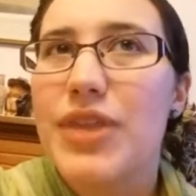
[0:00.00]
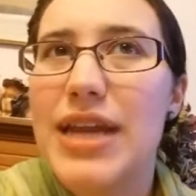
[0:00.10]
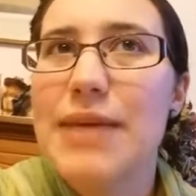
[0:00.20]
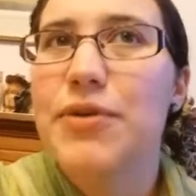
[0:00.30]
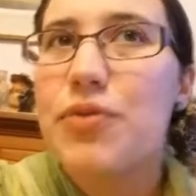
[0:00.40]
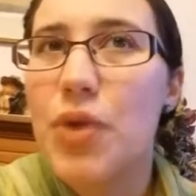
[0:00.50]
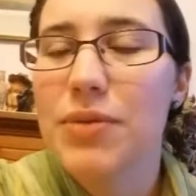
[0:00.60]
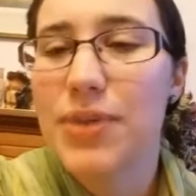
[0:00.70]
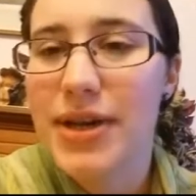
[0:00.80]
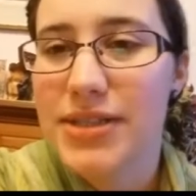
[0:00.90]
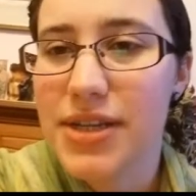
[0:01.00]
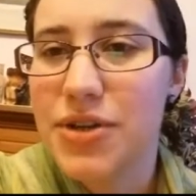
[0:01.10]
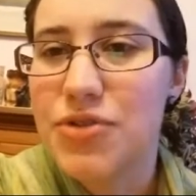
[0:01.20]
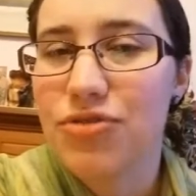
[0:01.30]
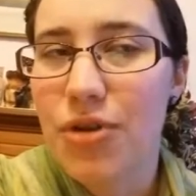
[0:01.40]
the name of one
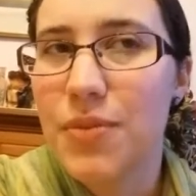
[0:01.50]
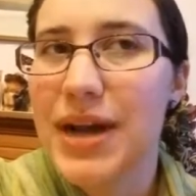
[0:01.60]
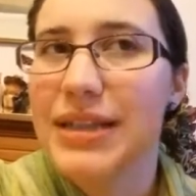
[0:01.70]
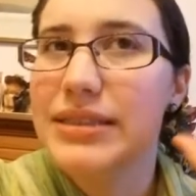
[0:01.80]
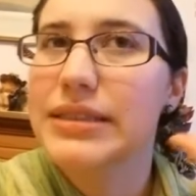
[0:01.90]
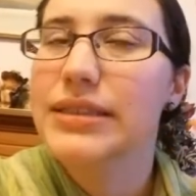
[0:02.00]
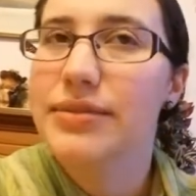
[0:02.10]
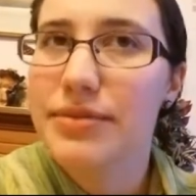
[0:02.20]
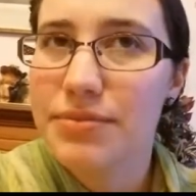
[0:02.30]
person who Cromwell